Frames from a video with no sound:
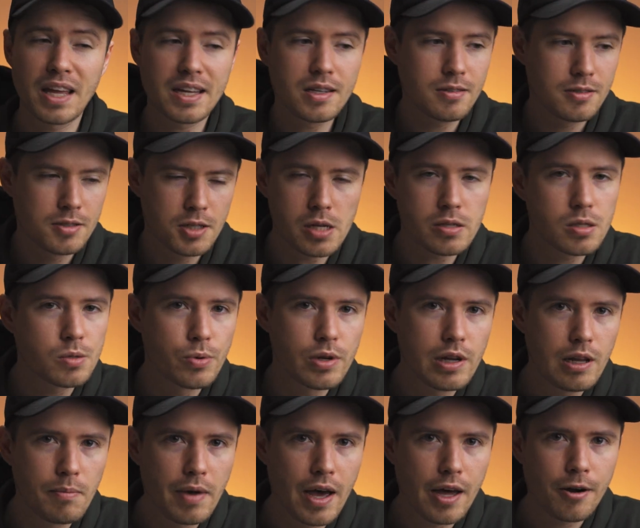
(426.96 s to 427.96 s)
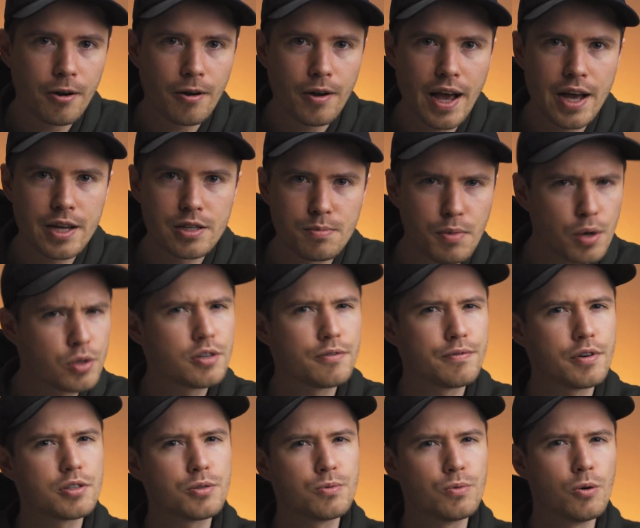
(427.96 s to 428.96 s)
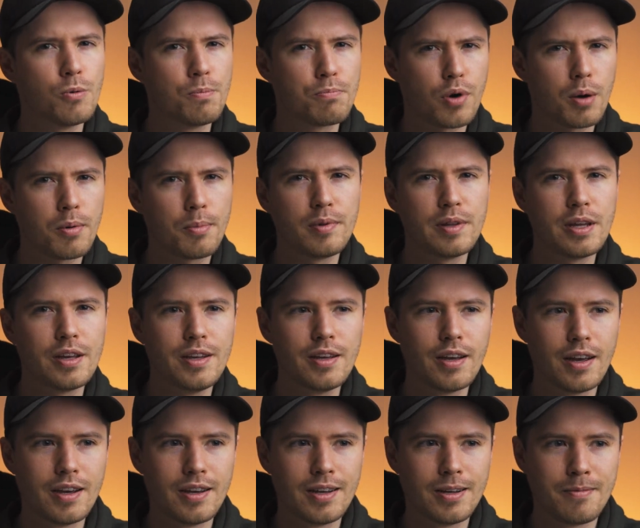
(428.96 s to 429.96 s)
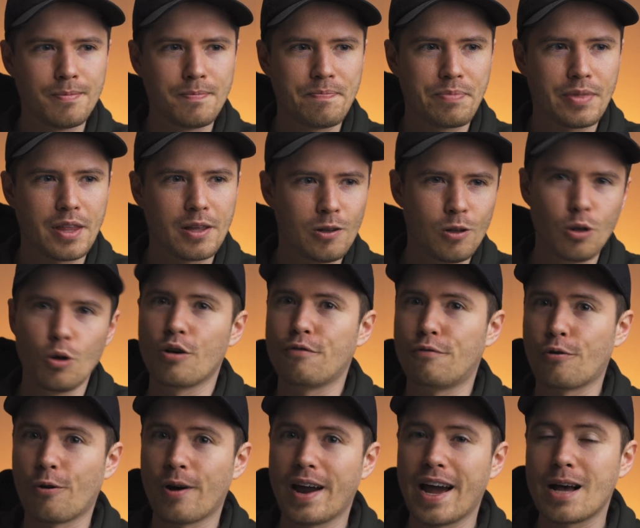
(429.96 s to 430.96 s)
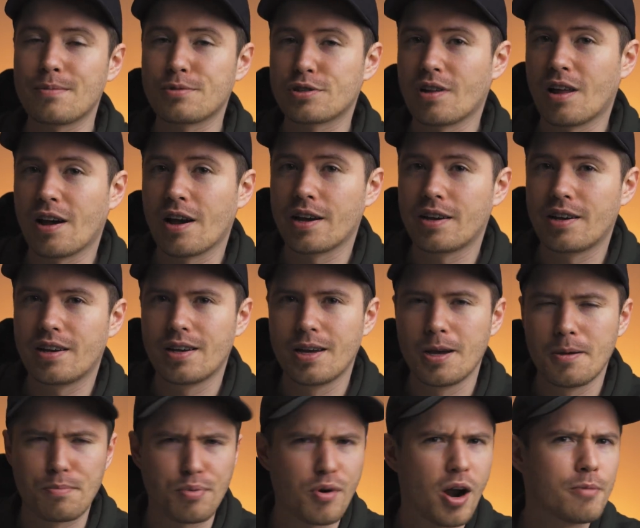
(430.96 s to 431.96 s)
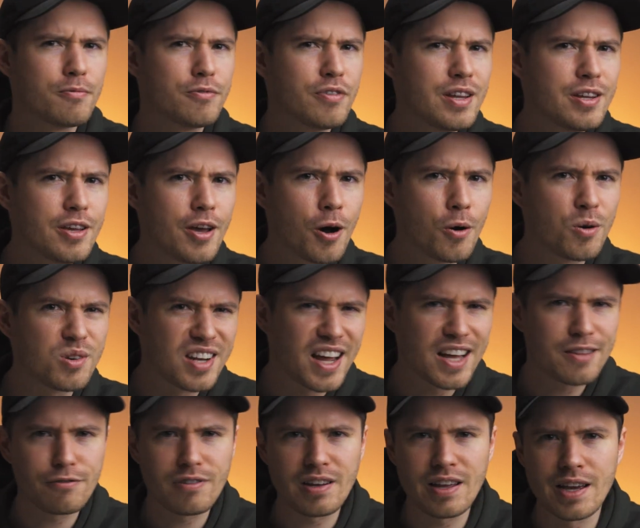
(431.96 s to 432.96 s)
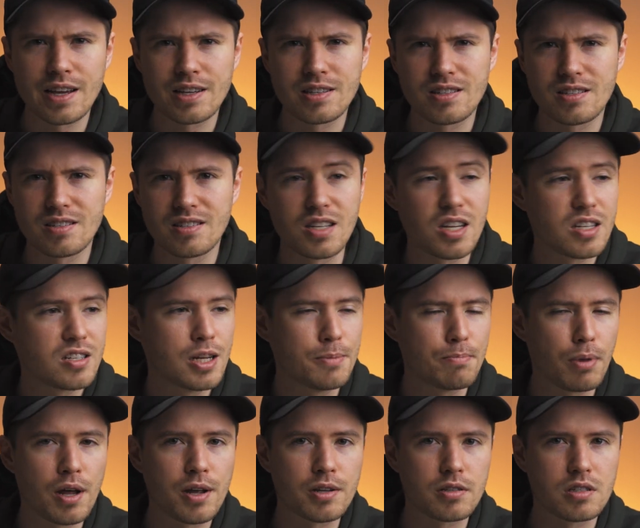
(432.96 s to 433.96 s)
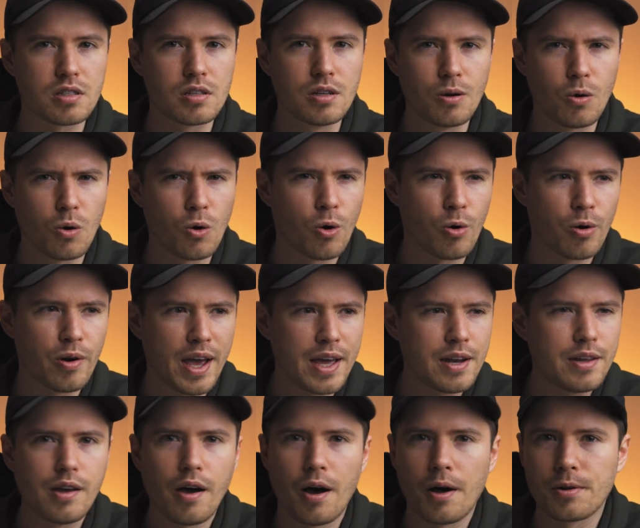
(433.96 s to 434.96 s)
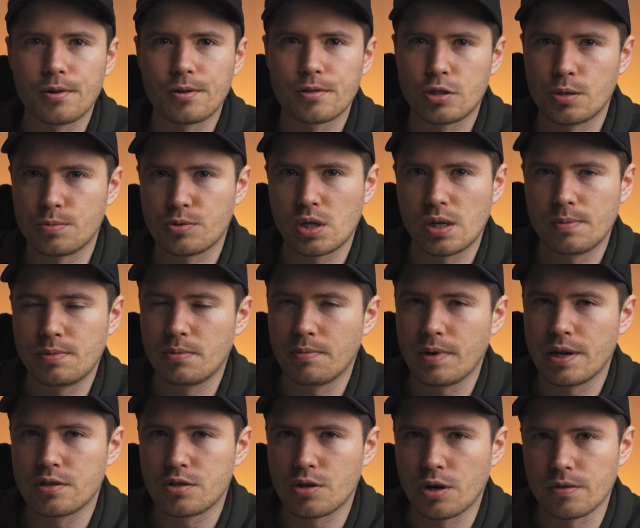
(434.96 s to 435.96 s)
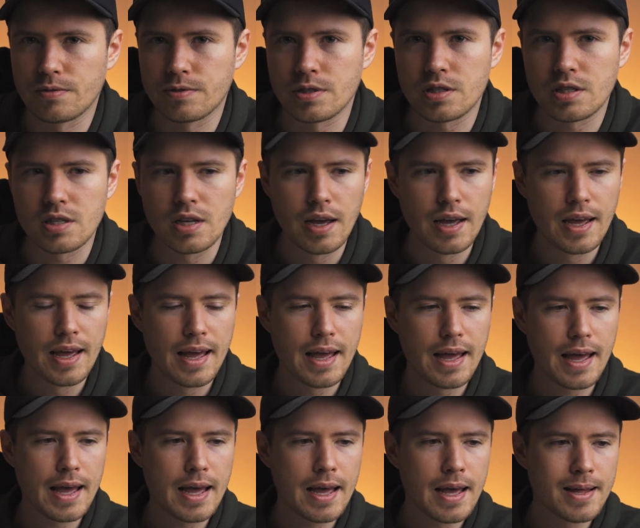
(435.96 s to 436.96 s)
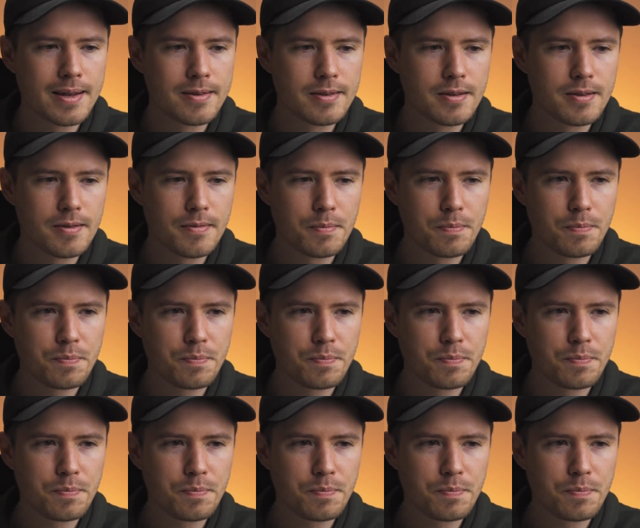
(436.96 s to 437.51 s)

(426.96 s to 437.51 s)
that doesn't really matter, as most of us will probably look for apps like Prime Video, Netflix, Disney+, or any other subscription-based service. And